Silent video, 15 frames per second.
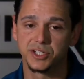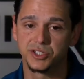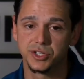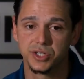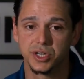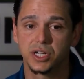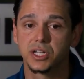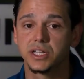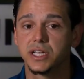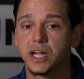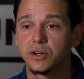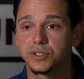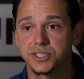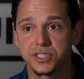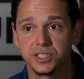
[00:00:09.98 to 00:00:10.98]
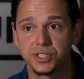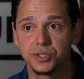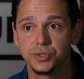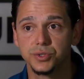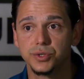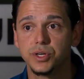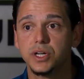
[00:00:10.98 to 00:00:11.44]
like so many
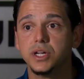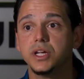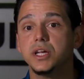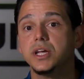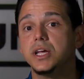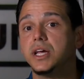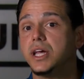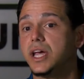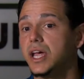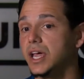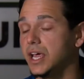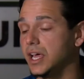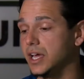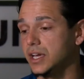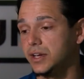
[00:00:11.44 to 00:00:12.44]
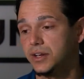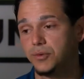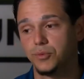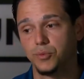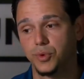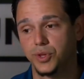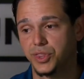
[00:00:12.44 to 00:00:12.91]
Americans, Charles Thayer, a
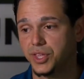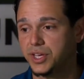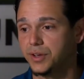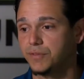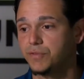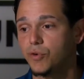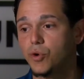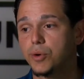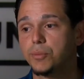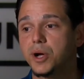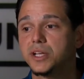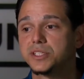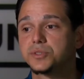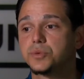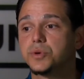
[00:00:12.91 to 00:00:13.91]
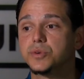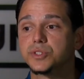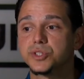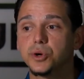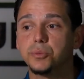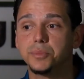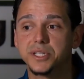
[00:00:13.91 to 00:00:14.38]
bank loan officer, lost his